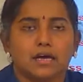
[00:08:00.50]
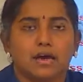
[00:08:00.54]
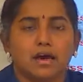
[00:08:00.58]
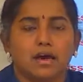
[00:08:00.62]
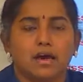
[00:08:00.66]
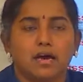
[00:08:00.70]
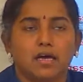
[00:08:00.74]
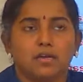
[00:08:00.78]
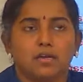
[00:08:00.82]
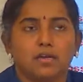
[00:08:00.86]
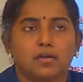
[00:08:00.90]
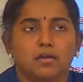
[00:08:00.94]

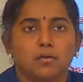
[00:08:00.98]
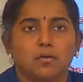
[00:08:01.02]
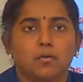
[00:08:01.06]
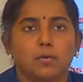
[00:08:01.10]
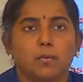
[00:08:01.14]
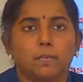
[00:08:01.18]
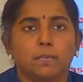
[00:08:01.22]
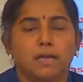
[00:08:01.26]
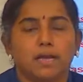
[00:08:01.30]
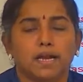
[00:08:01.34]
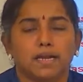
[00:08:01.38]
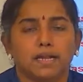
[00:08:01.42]
are
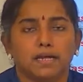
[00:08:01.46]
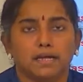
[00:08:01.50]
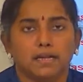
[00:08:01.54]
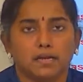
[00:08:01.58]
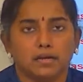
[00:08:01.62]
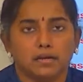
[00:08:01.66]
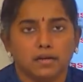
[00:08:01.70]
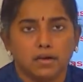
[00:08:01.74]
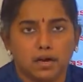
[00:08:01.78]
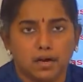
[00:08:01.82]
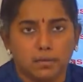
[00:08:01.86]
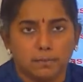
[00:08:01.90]
grouped under
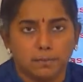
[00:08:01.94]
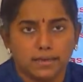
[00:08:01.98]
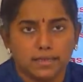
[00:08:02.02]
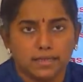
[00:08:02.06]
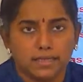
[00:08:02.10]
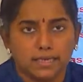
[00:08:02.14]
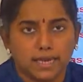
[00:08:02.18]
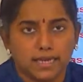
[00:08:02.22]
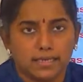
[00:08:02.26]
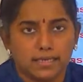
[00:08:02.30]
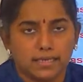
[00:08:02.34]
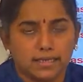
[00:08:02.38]
a
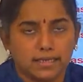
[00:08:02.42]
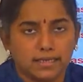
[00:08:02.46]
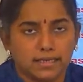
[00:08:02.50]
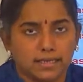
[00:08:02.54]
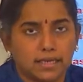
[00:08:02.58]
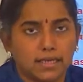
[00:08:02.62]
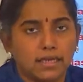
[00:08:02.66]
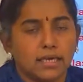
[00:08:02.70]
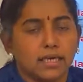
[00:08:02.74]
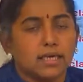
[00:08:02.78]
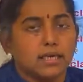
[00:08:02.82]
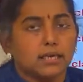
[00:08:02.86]
common
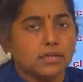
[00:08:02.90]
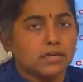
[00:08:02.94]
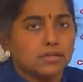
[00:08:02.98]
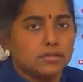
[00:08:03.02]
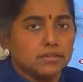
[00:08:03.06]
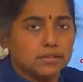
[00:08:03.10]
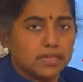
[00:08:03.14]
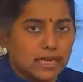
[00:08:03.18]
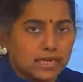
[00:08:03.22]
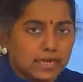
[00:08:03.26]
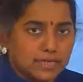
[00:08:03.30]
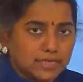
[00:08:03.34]
category.
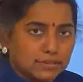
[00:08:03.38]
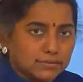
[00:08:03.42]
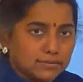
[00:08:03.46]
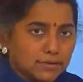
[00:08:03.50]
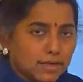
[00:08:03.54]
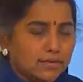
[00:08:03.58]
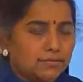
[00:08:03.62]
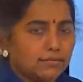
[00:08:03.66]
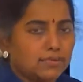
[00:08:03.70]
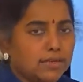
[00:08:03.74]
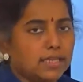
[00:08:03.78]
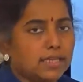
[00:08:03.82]
That is
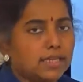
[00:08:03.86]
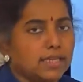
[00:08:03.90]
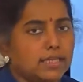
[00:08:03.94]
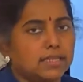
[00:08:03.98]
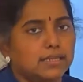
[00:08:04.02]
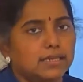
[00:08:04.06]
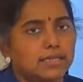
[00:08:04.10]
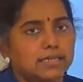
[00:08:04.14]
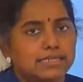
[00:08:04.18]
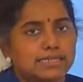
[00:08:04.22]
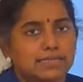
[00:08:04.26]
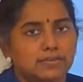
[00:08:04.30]
why we
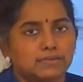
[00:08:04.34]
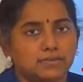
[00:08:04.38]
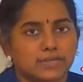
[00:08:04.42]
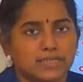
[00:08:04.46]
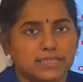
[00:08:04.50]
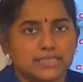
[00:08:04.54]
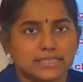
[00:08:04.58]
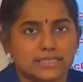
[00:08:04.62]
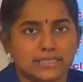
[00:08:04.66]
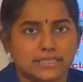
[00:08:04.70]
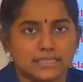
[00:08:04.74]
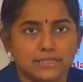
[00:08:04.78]
need
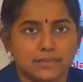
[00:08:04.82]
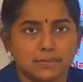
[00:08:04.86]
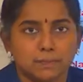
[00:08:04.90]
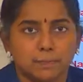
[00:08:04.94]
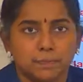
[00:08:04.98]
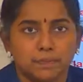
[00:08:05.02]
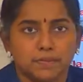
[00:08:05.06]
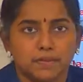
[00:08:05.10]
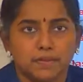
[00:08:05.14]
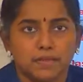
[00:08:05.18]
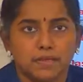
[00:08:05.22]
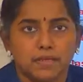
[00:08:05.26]
interfaces.
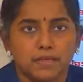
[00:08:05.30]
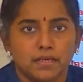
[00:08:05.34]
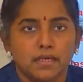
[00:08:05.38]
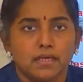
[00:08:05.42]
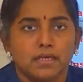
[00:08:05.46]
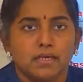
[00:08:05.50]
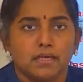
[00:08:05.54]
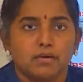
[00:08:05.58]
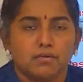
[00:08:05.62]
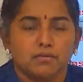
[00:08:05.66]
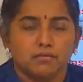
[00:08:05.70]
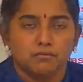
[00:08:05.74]

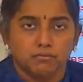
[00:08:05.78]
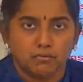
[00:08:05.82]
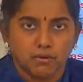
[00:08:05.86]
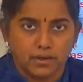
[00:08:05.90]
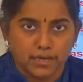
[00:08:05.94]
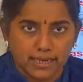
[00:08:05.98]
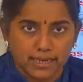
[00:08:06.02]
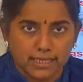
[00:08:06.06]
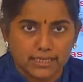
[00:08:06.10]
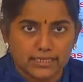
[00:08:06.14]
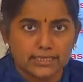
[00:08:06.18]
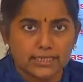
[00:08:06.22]

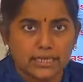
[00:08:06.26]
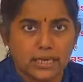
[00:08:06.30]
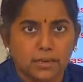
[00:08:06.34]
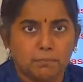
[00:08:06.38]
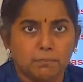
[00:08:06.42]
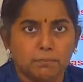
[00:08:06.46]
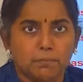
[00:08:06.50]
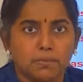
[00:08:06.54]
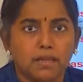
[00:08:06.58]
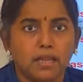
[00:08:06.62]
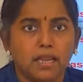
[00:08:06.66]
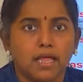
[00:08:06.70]
For
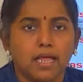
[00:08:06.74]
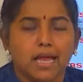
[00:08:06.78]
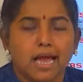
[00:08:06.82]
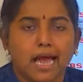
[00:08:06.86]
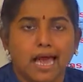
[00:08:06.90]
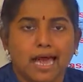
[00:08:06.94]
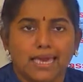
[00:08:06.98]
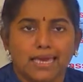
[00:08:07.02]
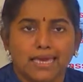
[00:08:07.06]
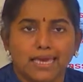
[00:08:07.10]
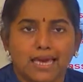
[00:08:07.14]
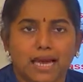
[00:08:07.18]
example,
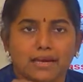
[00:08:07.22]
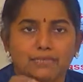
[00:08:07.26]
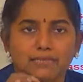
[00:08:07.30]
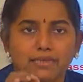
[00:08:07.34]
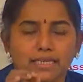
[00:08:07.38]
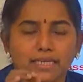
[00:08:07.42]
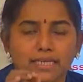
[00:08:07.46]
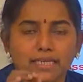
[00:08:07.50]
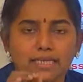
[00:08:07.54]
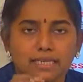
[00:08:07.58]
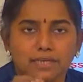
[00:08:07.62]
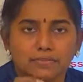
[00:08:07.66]
I have
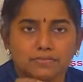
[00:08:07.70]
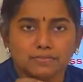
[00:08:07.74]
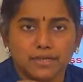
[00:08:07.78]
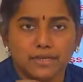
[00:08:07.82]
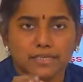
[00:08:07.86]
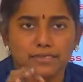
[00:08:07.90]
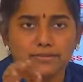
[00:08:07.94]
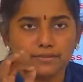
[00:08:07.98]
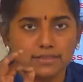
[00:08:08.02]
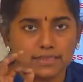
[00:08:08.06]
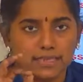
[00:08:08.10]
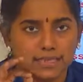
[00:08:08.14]
an
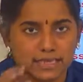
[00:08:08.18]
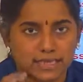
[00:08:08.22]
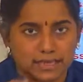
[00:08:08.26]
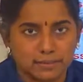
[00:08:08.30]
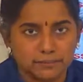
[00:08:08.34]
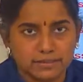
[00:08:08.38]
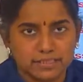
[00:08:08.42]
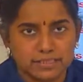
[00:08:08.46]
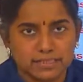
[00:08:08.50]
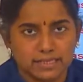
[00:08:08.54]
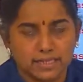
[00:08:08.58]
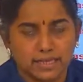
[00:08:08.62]
interface with the
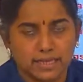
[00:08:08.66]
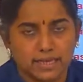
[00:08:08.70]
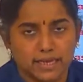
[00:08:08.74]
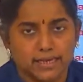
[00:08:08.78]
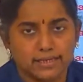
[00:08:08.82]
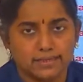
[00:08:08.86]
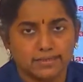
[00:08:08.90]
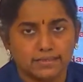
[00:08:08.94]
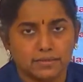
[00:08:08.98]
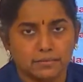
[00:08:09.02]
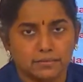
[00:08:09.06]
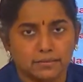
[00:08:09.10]
name
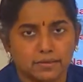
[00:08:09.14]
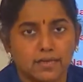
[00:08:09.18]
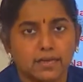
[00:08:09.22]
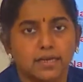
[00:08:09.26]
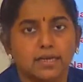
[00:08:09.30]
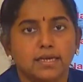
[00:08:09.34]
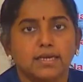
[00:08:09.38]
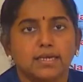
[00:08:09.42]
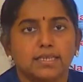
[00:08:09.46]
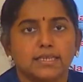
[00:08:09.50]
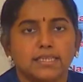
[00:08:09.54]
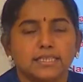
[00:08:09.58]
serializable.
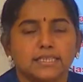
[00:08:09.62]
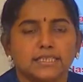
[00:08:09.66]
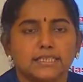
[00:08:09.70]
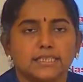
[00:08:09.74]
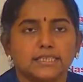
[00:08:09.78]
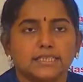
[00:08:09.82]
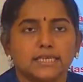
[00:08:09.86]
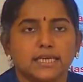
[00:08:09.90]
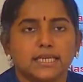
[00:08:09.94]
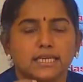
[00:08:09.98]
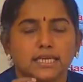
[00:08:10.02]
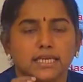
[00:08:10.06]
This
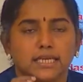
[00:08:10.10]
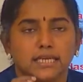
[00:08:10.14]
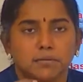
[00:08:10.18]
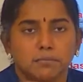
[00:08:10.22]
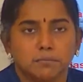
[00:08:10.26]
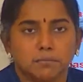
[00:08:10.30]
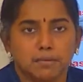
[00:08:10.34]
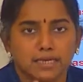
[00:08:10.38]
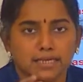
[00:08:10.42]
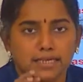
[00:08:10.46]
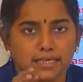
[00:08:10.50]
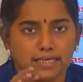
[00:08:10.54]
is an
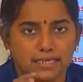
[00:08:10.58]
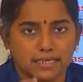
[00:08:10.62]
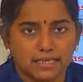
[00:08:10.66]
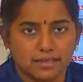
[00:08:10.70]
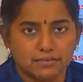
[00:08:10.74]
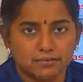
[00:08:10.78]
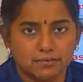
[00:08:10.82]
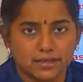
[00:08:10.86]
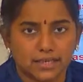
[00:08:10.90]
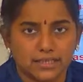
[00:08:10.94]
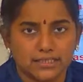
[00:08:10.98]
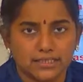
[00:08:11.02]
inbuilt
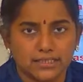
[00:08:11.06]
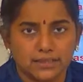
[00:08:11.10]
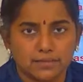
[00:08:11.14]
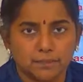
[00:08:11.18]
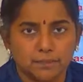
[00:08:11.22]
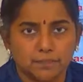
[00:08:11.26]
interface.